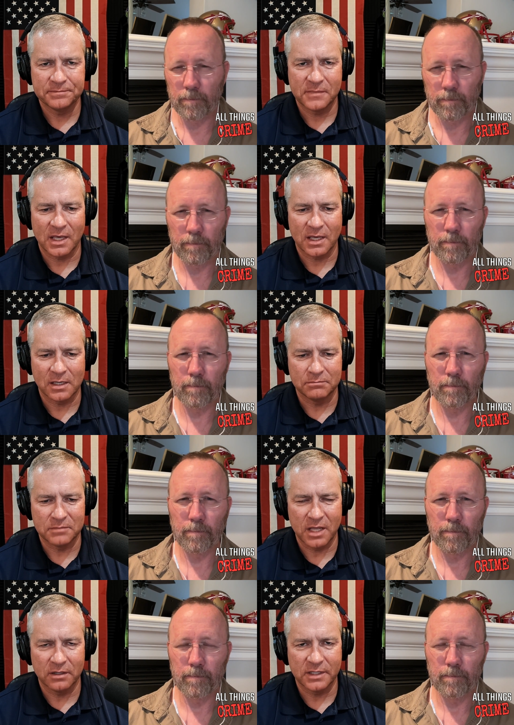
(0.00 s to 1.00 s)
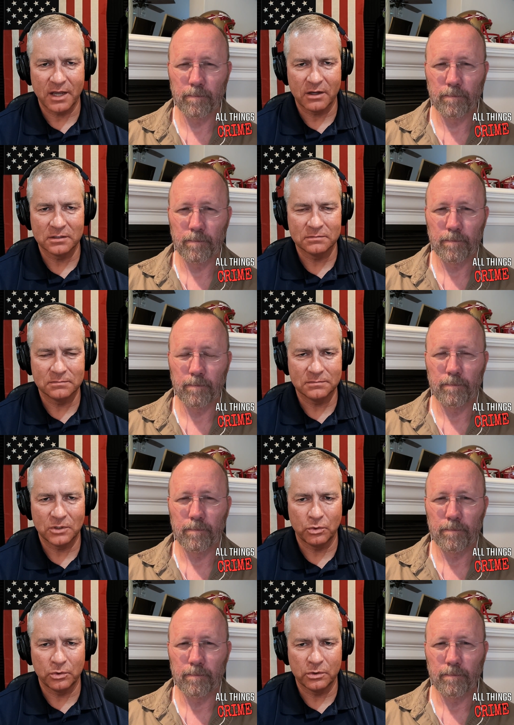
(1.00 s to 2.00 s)
Speaker 1: they nail down
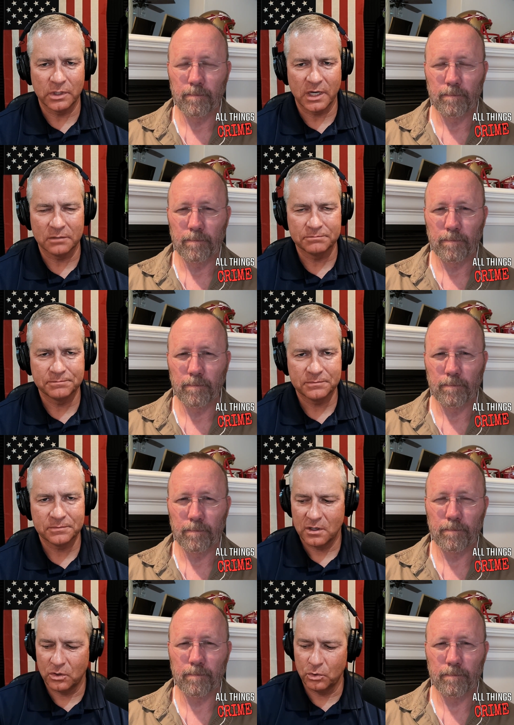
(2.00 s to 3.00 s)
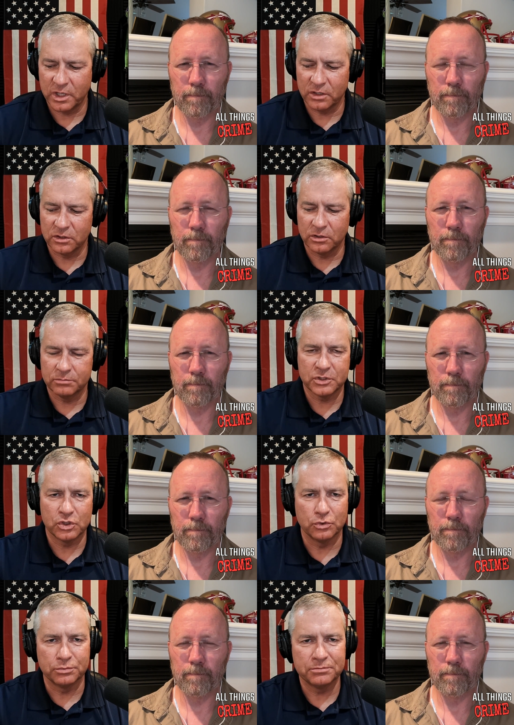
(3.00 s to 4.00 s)
who killed her
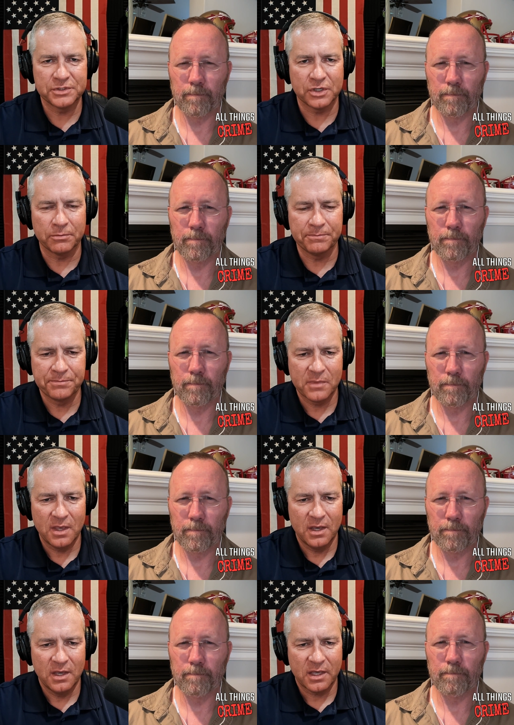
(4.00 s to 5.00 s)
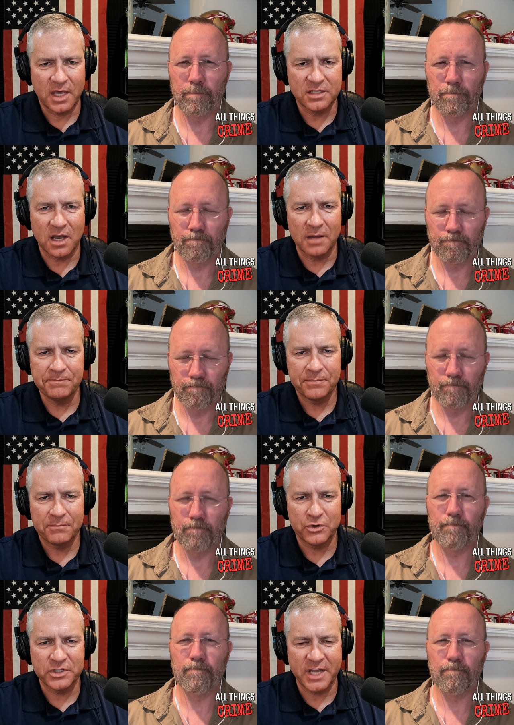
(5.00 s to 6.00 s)
soon.
Speaker 2: So, hey, Tom.
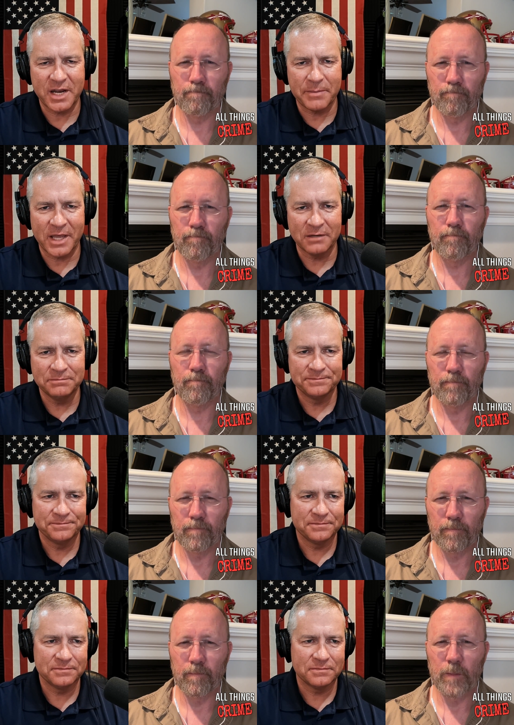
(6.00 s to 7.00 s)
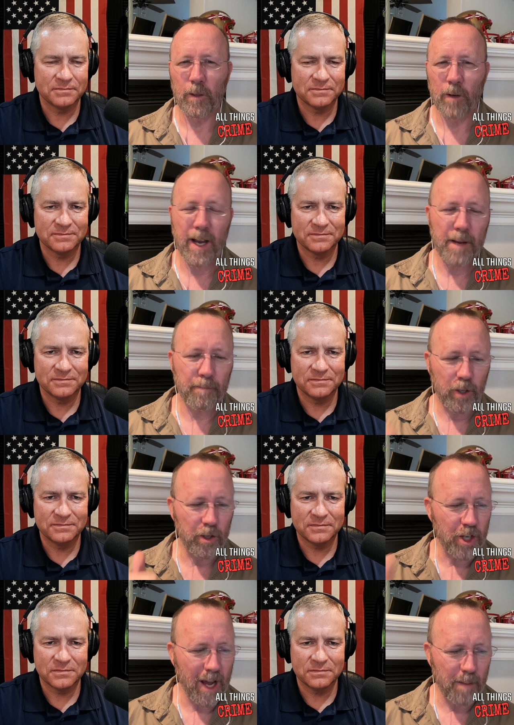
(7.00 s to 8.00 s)
Appreciate it, man. All right.
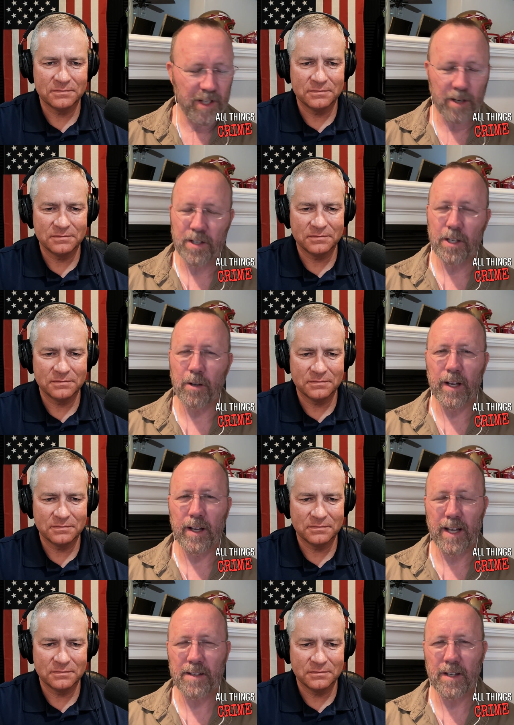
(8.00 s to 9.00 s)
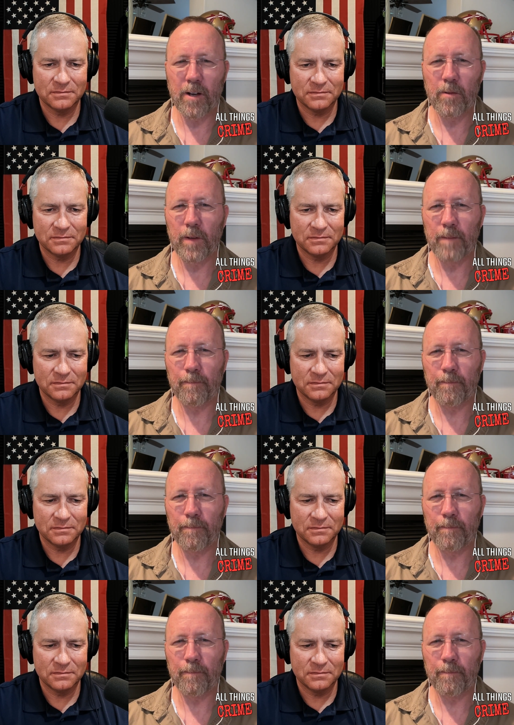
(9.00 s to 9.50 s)
Good job, Sarasota, SO.